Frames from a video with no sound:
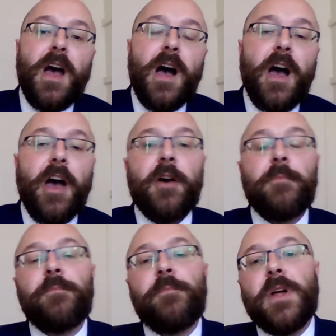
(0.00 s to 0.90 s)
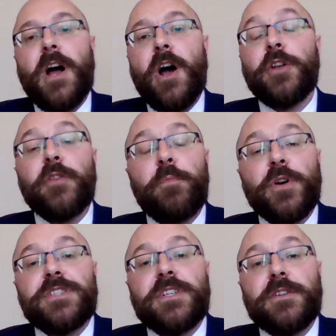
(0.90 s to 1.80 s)
Another
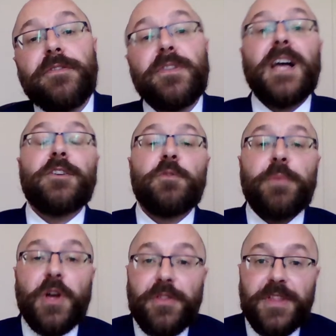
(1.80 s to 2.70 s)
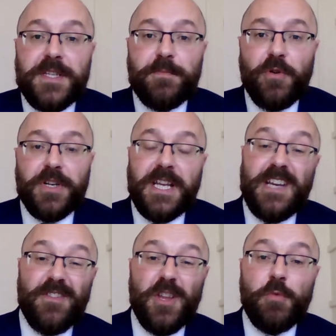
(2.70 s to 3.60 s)
point to flag up at this point,
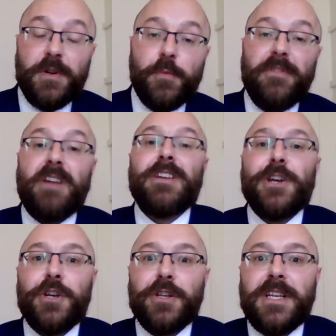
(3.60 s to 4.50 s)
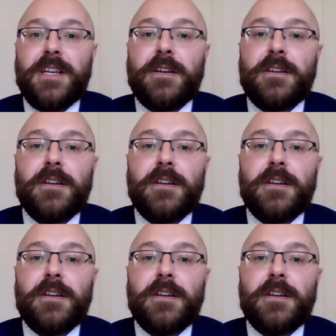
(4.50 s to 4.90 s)
even though we're very early